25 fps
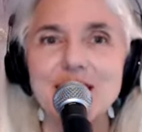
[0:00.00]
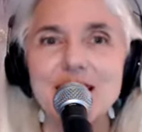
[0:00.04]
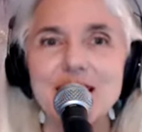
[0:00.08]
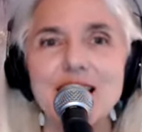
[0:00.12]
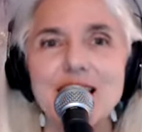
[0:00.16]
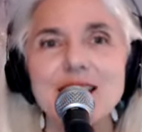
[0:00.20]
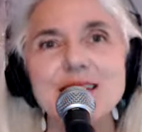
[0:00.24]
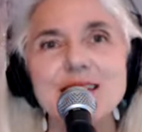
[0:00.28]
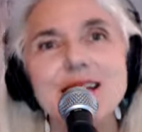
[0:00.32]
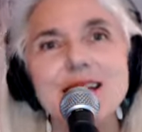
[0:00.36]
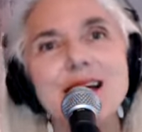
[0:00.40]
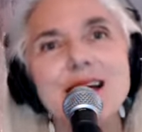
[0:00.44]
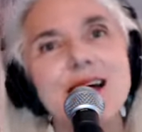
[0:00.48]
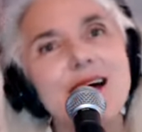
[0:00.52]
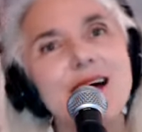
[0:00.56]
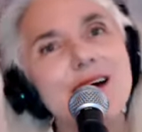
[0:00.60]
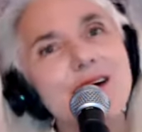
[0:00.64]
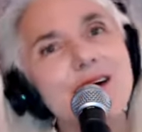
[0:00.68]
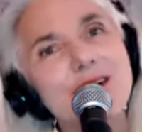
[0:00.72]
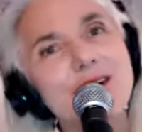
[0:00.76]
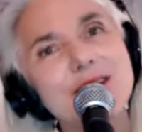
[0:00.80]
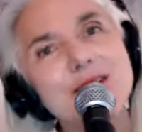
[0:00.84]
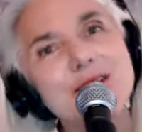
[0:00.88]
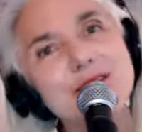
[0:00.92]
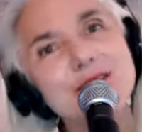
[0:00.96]
and
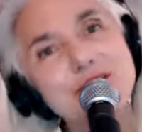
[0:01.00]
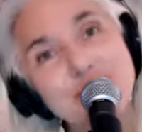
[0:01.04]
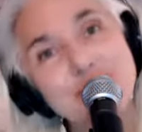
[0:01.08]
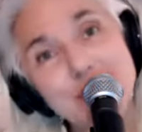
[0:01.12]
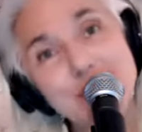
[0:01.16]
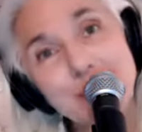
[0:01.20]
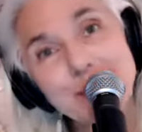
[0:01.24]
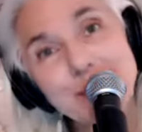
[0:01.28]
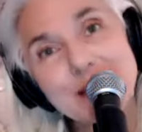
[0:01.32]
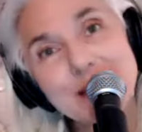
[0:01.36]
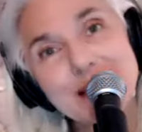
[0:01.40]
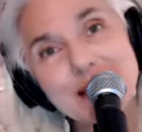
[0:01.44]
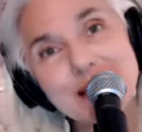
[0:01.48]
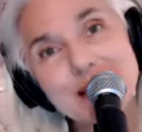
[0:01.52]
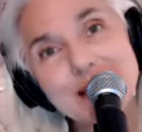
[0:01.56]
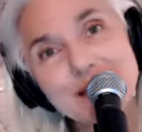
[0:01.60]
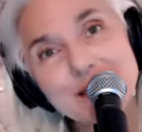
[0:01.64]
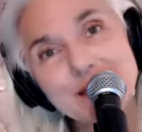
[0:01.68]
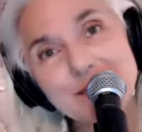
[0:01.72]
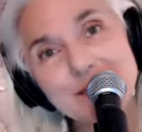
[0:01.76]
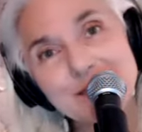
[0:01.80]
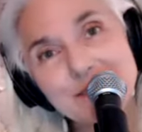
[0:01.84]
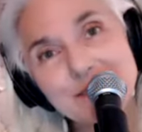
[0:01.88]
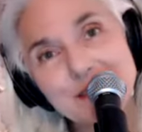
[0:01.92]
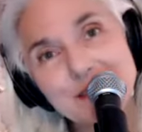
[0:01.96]
how the
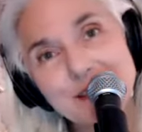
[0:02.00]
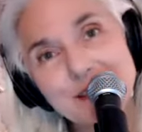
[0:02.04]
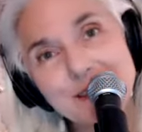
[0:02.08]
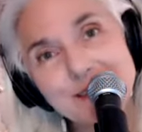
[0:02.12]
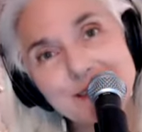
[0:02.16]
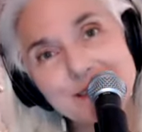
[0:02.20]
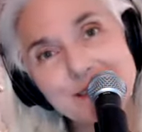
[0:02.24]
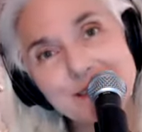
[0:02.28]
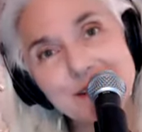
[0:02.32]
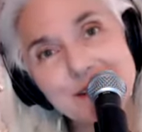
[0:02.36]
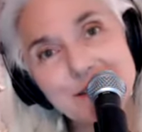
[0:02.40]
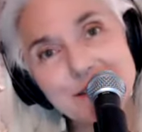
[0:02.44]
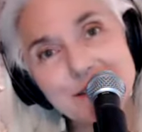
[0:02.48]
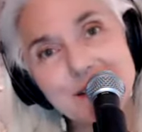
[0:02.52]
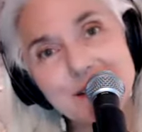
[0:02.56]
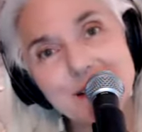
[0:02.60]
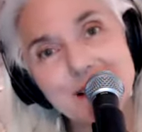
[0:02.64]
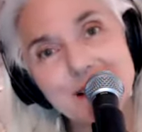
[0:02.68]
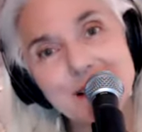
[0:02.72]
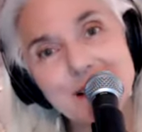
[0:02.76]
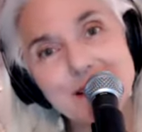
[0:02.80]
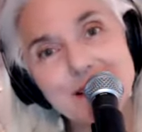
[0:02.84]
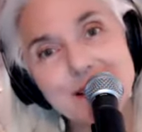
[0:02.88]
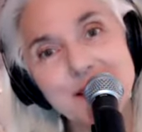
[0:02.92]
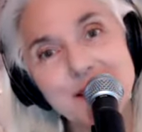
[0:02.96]
feminine face of
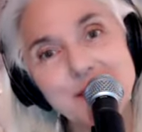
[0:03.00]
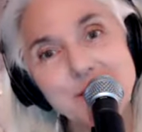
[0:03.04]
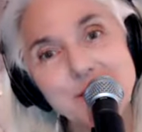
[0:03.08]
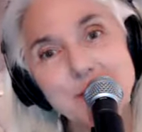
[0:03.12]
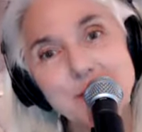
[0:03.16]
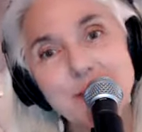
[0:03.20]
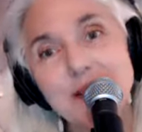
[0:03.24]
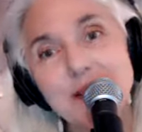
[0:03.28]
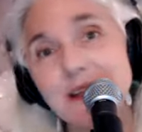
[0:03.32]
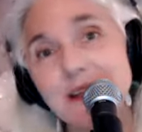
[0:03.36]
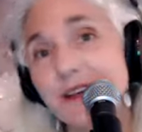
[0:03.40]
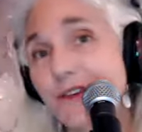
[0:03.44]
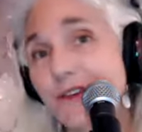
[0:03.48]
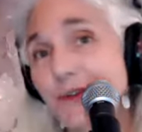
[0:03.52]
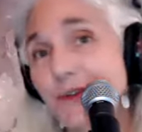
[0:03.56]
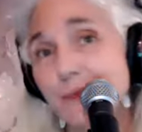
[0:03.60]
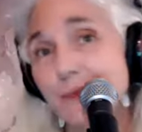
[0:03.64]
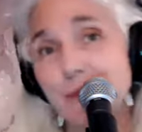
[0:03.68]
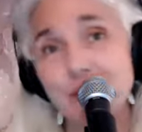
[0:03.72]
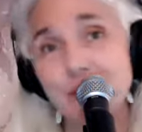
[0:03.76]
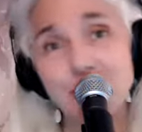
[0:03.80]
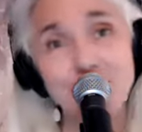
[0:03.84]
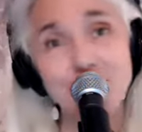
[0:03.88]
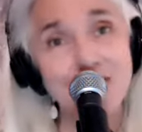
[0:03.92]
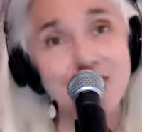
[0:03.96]
God has been
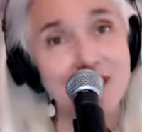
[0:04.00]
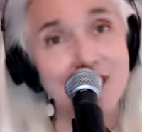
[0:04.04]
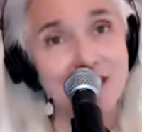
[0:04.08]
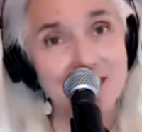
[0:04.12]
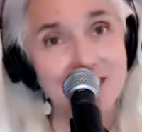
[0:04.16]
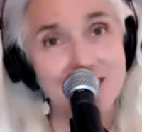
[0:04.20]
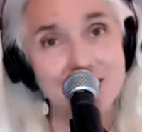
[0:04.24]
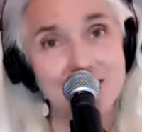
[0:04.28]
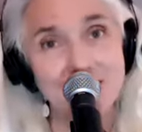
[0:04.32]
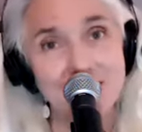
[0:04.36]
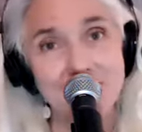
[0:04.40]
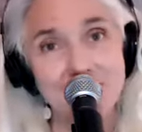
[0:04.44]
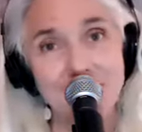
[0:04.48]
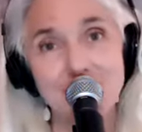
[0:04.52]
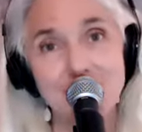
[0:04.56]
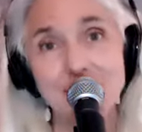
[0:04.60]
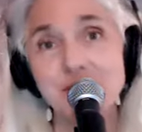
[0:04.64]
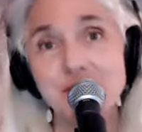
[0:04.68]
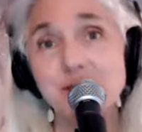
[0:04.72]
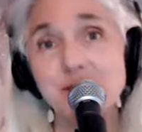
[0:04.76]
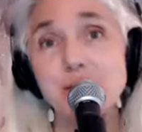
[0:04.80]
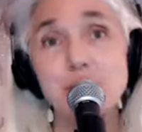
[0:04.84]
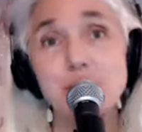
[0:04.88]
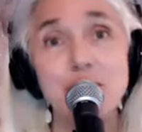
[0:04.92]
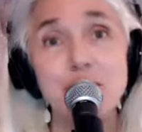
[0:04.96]
experienced and
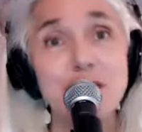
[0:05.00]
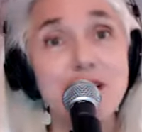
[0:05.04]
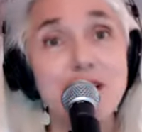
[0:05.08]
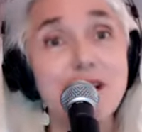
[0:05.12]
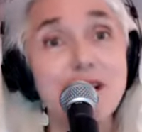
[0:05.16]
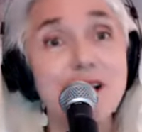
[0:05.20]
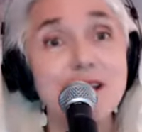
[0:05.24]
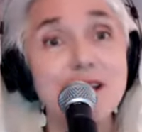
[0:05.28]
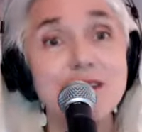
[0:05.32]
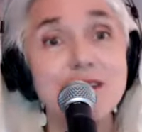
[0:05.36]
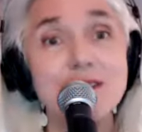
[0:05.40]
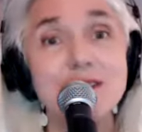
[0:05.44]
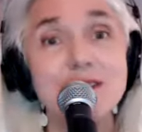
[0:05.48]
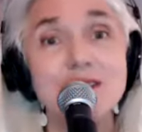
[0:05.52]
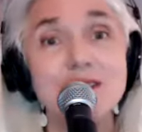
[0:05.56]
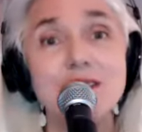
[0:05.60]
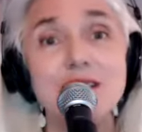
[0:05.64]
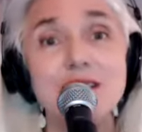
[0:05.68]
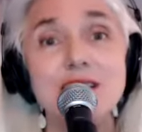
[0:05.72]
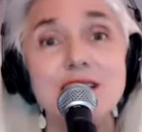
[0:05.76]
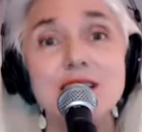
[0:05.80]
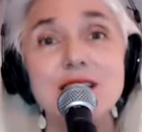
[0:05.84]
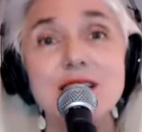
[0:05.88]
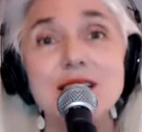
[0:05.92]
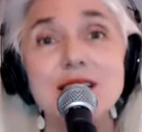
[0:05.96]
expressed
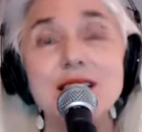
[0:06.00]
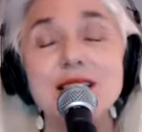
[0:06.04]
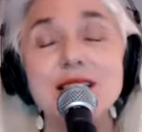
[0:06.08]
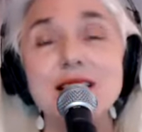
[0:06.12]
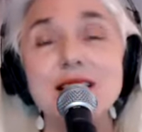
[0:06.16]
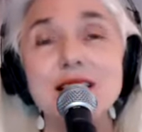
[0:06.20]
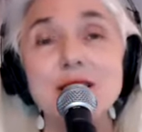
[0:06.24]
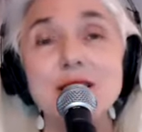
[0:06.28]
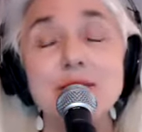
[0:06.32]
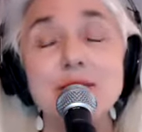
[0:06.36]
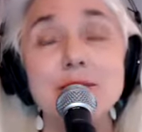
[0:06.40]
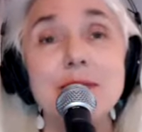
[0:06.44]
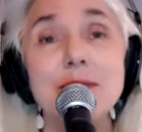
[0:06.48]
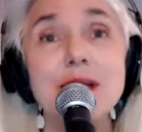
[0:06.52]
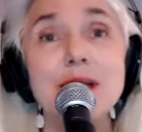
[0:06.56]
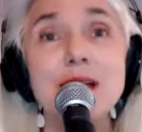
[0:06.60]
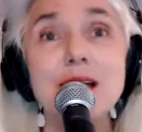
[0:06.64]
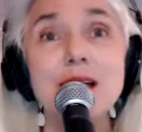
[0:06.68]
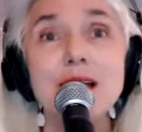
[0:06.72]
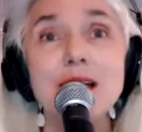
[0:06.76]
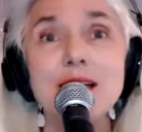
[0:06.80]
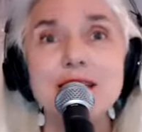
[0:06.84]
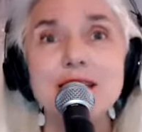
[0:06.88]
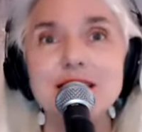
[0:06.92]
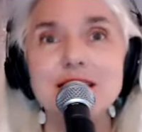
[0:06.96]
in
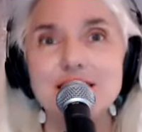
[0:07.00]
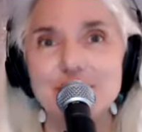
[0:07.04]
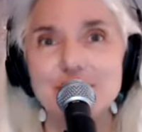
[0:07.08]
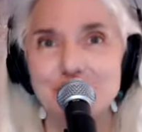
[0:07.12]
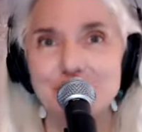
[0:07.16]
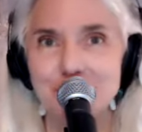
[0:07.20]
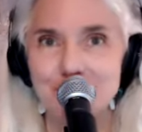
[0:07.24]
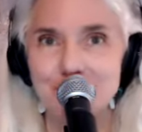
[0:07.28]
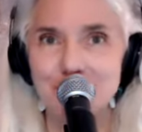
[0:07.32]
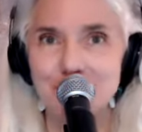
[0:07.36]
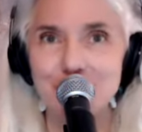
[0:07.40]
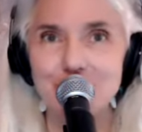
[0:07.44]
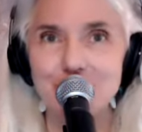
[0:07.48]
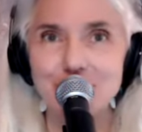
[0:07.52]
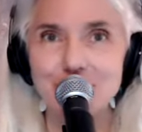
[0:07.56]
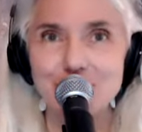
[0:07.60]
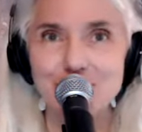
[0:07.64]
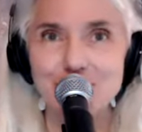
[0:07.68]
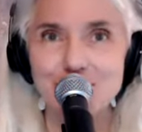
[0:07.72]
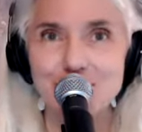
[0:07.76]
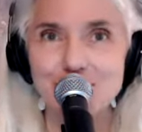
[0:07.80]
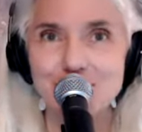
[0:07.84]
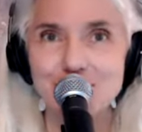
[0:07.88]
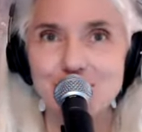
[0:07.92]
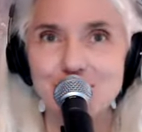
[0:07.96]
many different
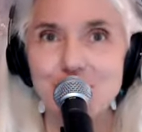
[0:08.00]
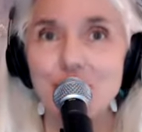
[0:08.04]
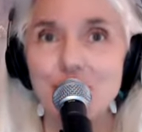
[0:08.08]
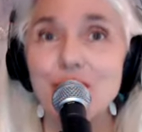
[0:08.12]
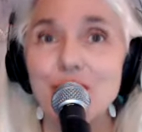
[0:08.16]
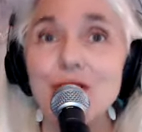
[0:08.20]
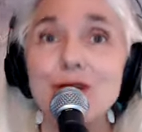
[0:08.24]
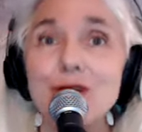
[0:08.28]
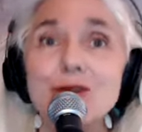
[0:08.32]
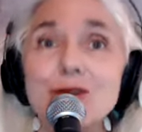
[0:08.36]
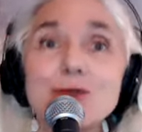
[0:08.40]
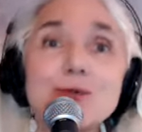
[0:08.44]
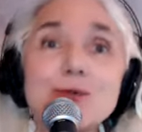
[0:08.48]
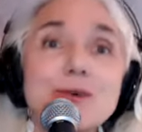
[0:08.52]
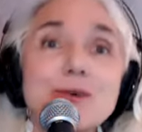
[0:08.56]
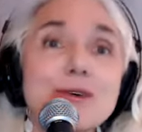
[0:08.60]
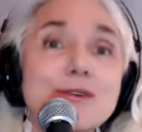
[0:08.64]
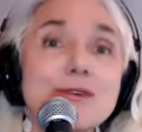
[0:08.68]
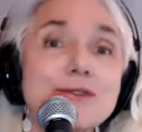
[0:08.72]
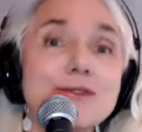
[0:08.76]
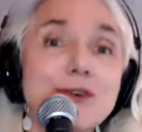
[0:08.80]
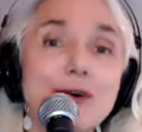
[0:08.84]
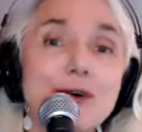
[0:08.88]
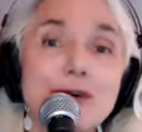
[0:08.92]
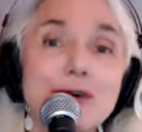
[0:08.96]
cultures all the
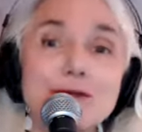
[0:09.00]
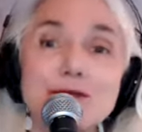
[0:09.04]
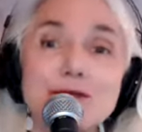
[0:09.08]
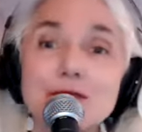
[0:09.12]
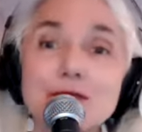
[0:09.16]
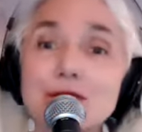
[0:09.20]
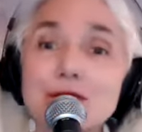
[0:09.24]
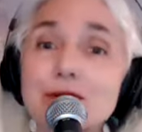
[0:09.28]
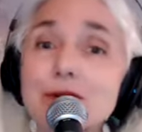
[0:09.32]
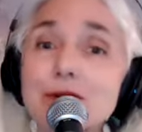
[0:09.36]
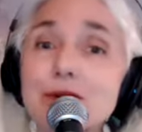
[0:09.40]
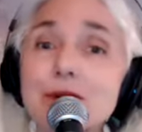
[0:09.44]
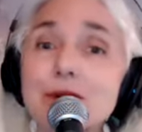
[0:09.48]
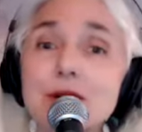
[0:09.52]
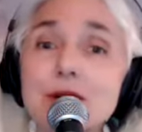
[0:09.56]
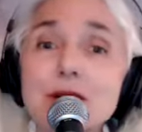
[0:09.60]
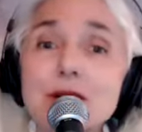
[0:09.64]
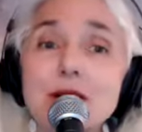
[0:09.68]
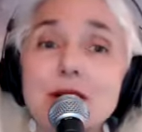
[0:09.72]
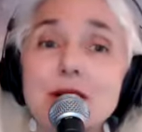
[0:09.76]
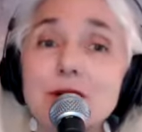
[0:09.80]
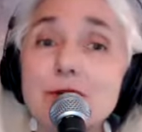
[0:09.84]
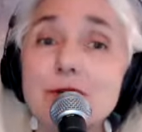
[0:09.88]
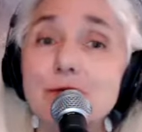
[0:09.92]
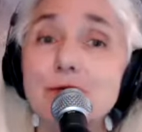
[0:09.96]
world over
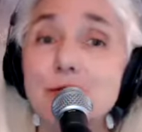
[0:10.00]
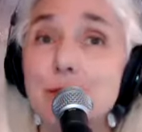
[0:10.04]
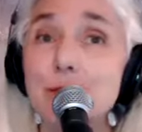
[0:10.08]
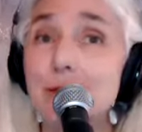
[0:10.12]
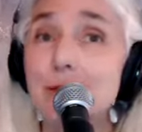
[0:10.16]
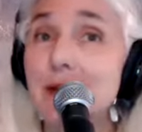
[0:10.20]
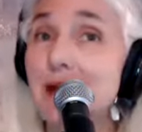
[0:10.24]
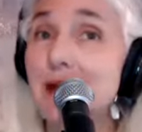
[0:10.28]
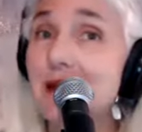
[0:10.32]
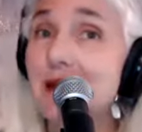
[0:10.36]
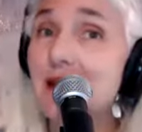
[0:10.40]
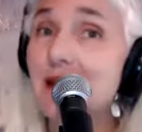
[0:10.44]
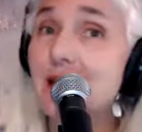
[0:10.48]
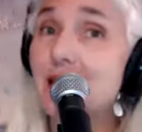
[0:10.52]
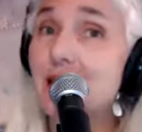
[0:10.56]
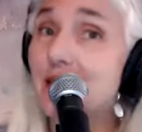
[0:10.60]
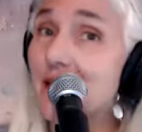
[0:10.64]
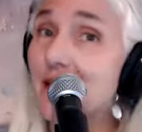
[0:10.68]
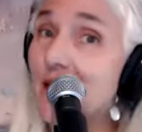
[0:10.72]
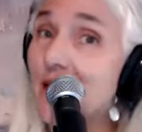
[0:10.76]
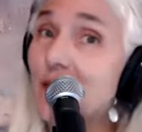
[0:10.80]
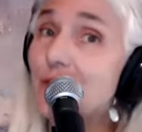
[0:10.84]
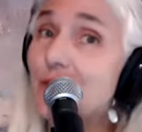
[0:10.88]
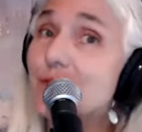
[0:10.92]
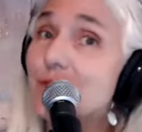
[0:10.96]
for many
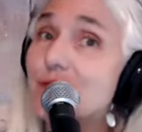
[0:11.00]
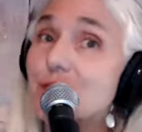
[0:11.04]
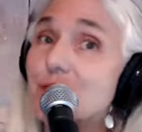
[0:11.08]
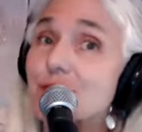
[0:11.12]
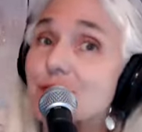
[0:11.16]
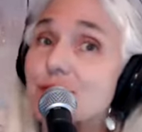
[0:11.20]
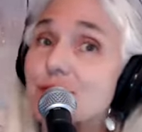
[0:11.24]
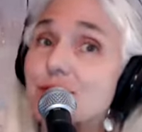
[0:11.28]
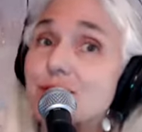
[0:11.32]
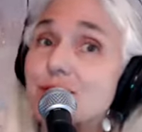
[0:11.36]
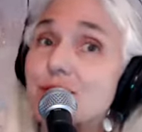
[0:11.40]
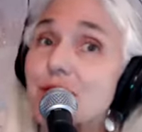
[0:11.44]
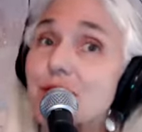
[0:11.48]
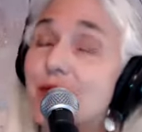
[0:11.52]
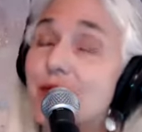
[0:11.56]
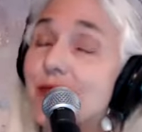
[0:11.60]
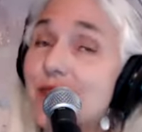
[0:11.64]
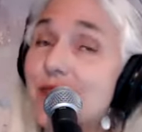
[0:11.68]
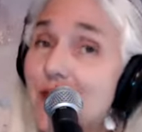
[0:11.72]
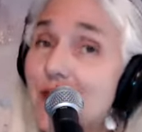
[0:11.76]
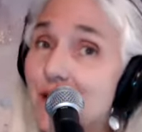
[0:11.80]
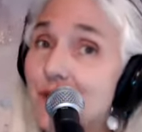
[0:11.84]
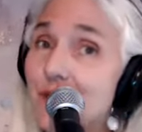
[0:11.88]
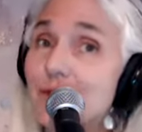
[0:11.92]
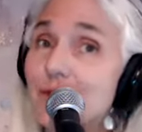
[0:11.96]
thousands and
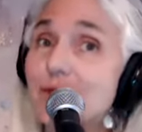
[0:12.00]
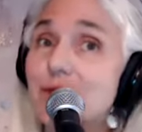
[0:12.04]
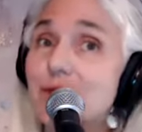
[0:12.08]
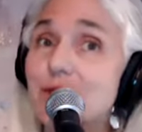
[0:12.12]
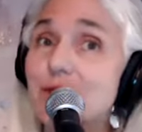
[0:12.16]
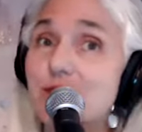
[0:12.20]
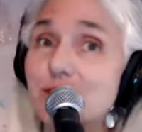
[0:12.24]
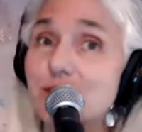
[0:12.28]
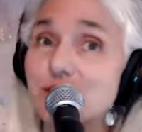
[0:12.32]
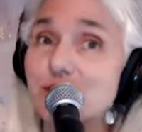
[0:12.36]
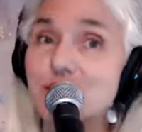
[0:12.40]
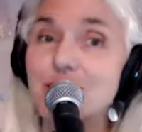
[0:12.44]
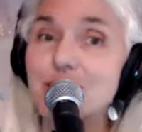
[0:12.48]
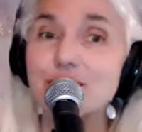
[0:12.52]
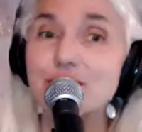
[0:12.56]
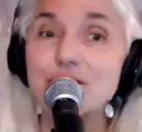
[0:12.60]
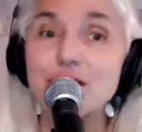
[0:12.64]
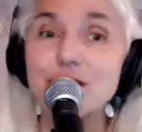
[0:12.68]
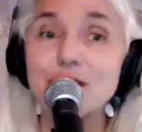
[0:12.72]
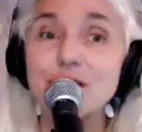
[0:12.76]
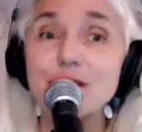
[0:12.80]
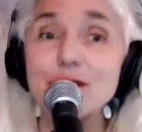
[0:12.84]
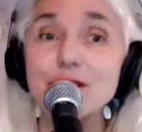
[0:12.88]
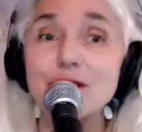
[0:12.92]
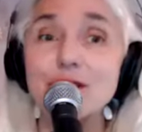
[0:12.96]
thousands of
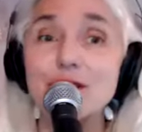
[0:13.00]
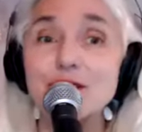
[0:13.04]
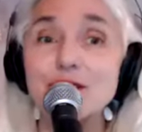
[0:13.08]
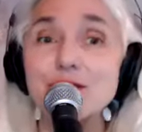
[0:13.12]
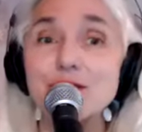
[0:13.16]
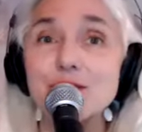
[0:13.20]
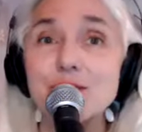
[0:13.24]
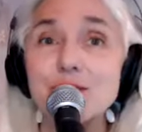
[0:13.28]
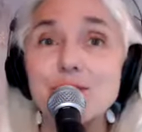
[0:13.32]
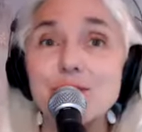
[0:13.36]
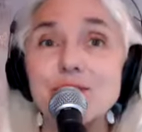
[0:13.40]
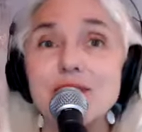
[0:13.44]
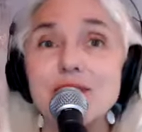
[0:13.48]
years.